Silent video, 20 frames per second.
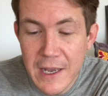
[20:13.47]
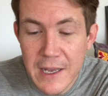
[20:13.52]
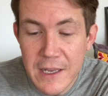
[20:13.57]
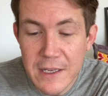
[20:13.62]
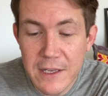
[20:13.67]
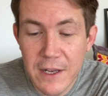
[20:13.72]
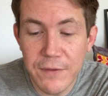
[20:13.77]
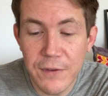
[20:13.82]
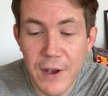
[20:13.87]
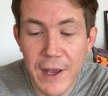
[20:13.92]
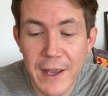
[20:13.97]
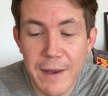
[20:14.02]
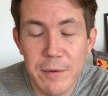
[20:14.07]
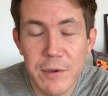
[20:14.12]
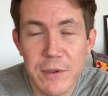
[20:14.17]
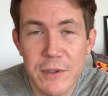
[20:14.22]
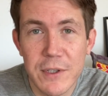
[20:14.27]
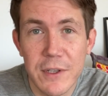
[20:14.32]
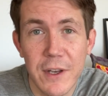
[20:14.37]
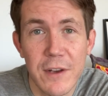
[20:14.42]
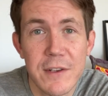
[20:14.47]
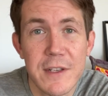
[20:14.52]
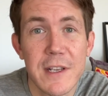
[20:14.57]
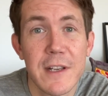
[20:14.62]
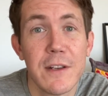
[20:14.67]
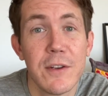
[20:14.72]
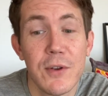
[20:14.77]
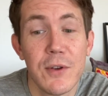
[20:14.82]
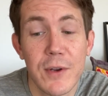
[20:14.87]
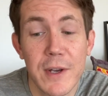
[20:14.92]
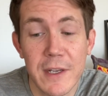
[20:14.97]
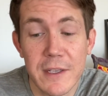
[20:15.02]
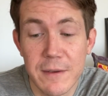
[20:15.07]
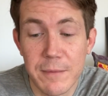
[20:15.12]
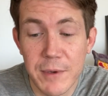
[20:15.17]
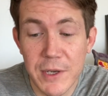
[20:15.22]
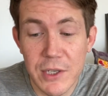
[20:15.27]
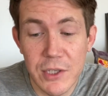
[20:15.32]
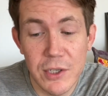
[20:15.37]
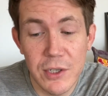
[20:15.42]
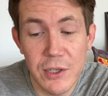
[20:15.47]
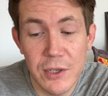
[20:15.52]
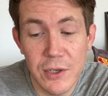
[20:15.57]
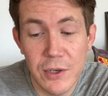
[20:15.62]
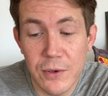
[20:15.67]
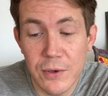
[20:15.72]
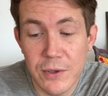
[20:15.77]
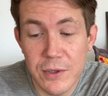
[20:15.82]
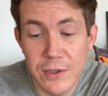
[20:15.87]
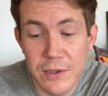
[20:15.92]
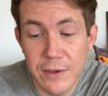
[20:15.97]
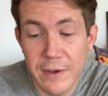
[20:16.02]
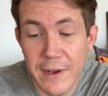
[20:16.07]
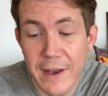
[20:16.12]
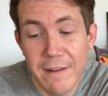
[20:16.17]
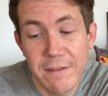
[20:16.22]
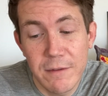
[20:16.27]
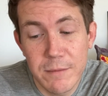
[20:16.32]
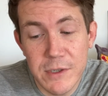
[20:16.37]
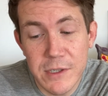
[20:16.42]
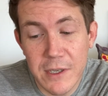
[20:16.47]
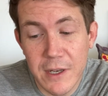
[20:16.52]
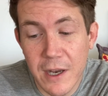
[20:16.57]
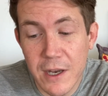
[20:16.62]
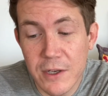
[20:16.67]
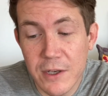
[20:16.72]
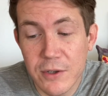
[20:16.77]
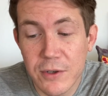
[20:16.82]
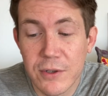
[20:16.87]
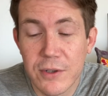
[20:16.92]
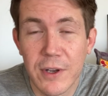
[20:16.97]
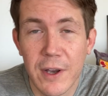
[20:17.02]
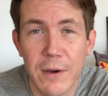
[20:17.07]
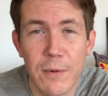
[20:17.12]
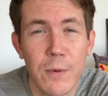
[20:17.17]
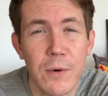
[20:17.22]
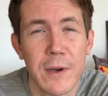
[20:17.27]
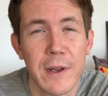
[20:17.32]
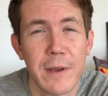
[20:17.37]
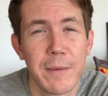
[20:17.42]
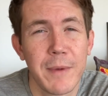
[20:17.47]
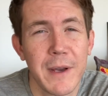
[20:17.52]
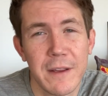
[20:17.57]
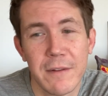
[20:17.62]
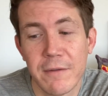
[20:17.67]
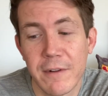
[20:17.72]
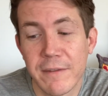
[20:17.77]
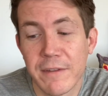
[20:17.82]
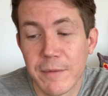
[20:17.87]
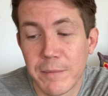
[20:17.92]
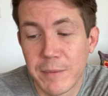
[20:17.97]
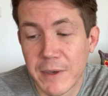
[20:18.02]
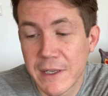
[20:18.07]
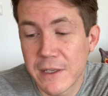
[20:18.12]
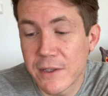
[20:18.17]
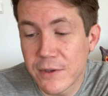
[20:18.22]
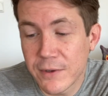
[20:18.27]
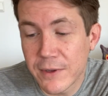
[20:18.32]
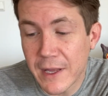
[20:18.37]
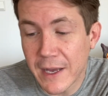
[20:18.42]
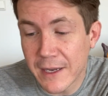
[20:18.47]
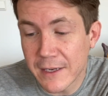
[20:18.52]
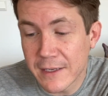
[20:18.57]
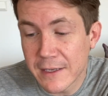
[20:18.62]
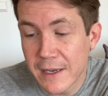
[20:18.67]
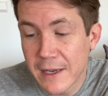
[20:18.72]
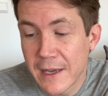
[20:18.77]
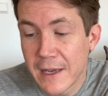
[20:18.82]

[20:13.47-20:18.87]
So if you're able to go see a new exhibition or to have a massage or to go walking by the river, please do that.